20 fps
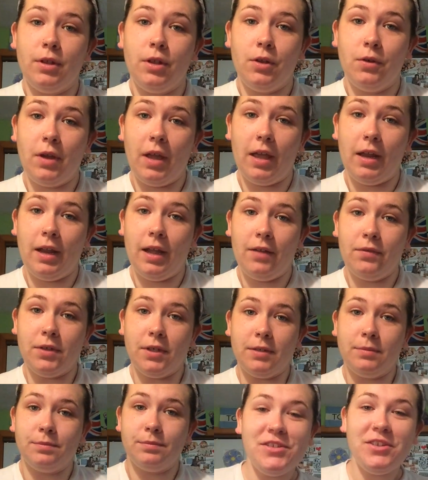you can't have
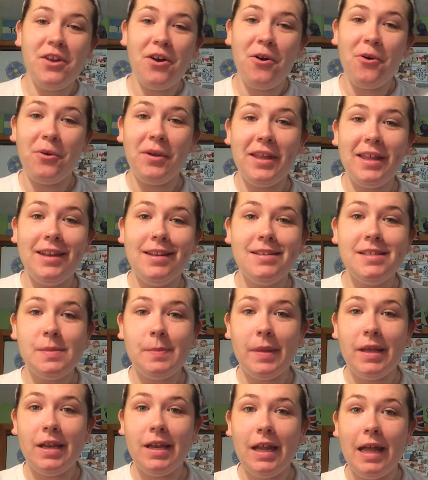it. So it has
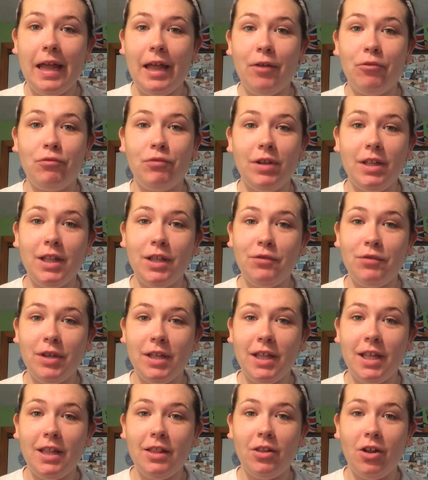been a really,
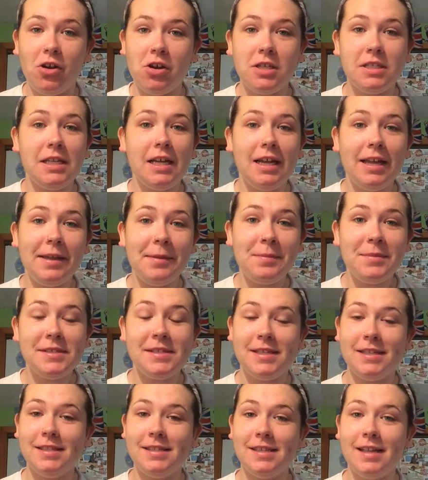really long time
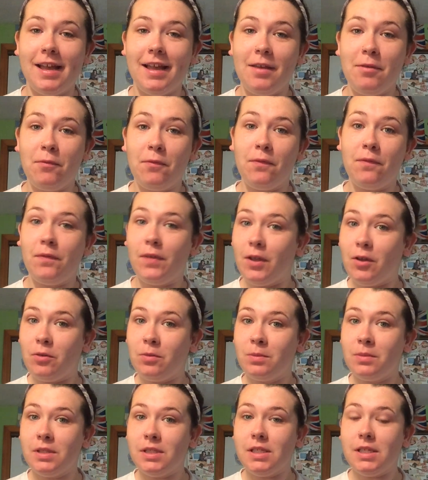since I've
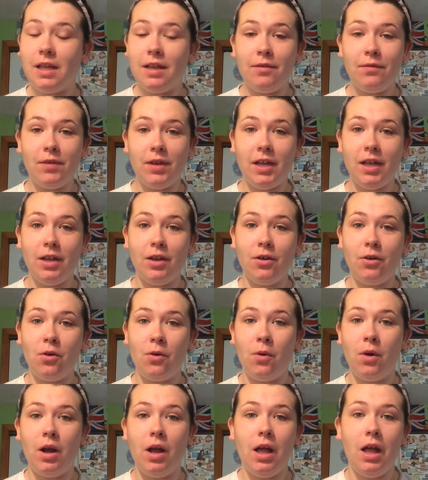filmed a
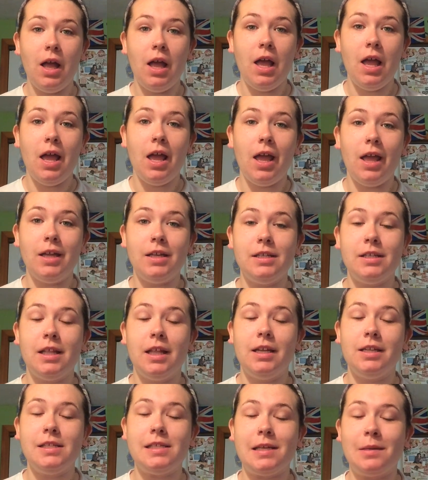video, and
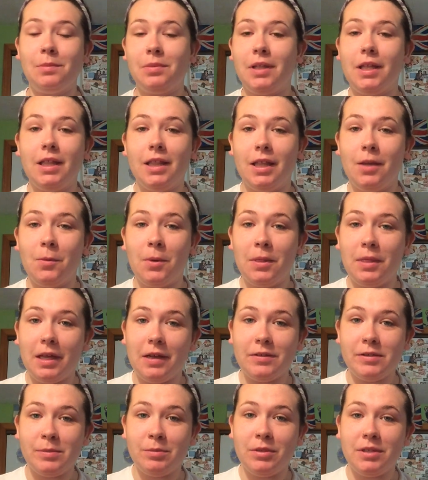that is completely
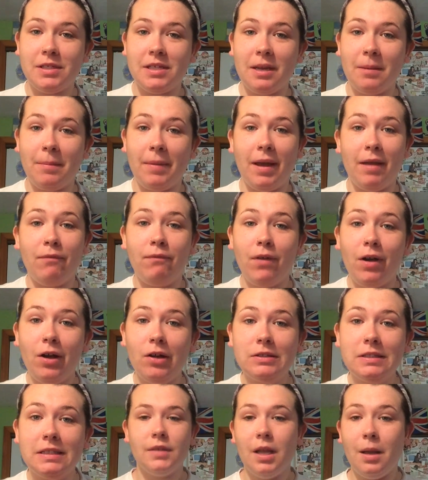1000% my
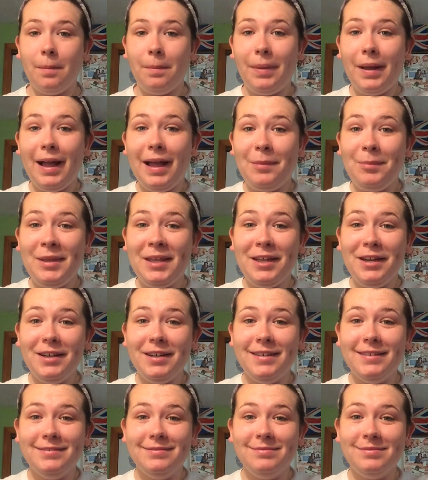fault. But I'm
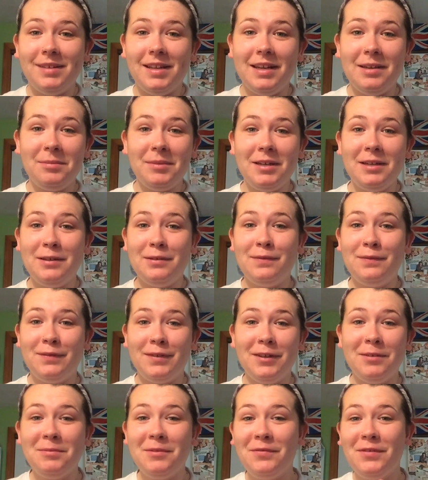here, and I'm gonna
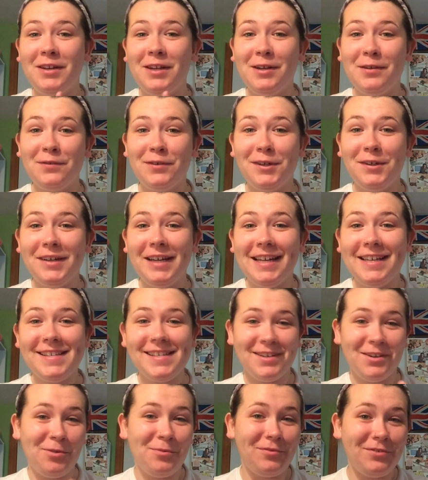film a video for you
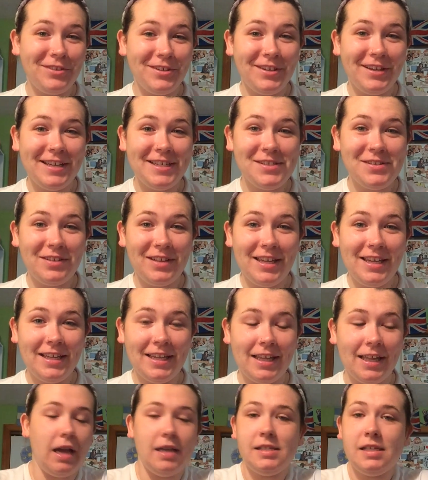guys, and hopefully you guys will like
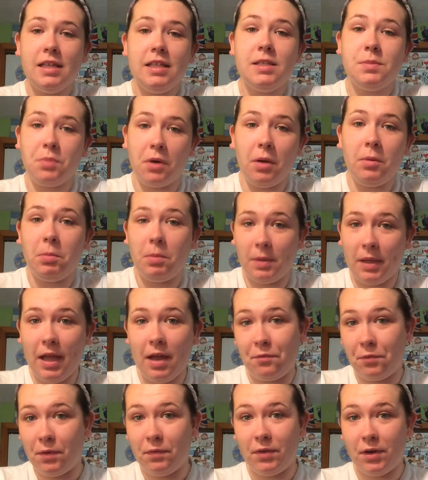it. I say this probably
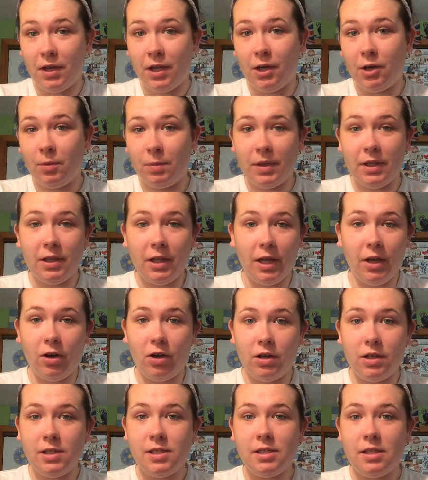every video, but like,
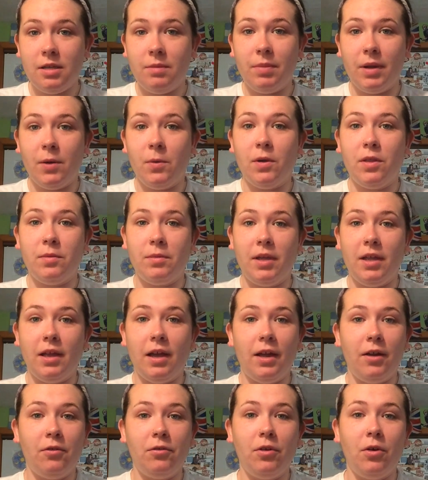honestly, bear with me.
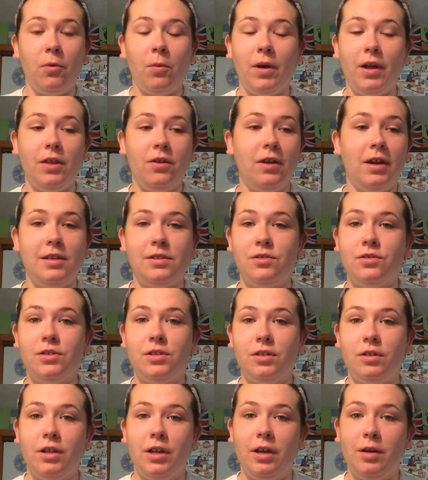I don't know why you guys are
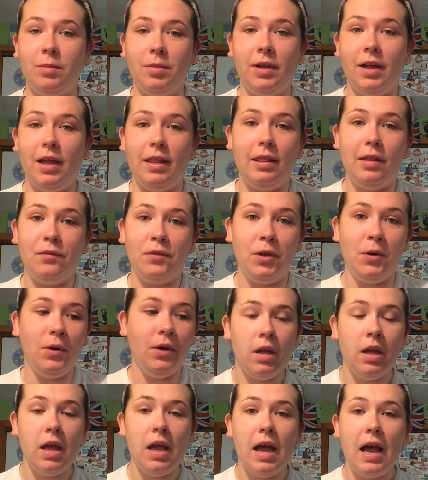still here, but I love you.
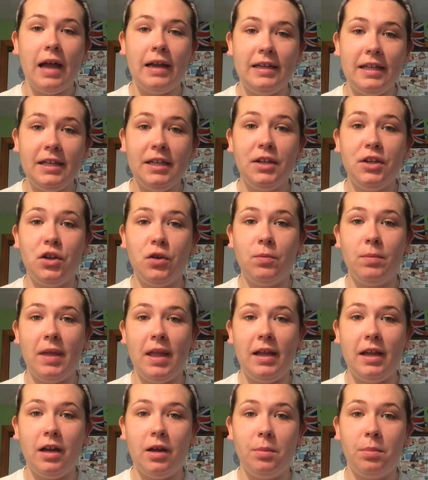I needed new
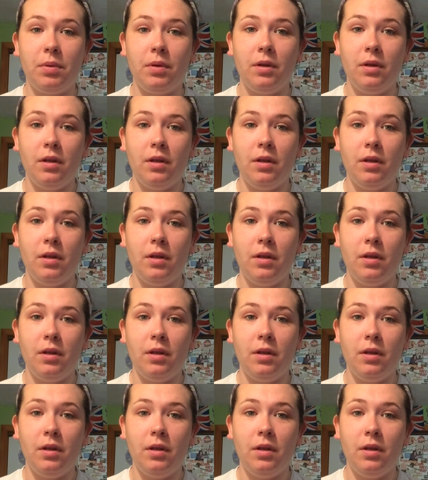makeup